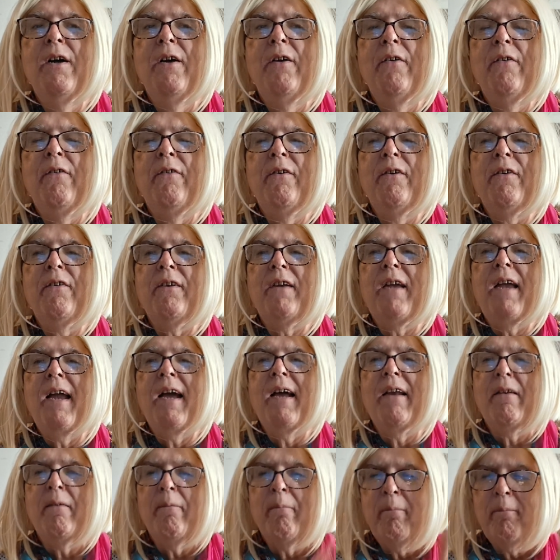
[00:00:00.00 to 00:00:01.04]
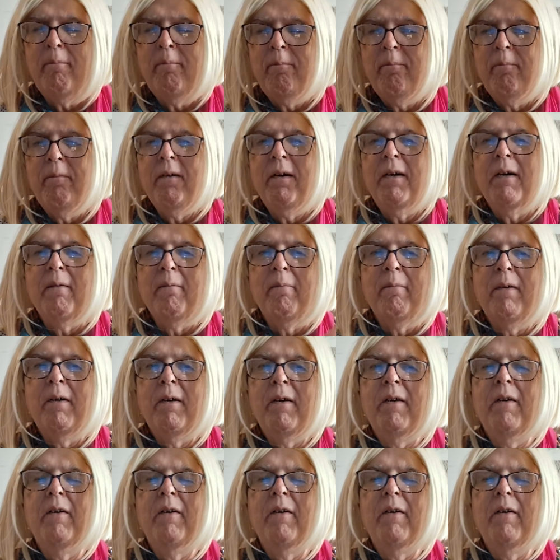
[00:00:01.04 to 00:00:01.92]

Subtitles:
You just can't. Um,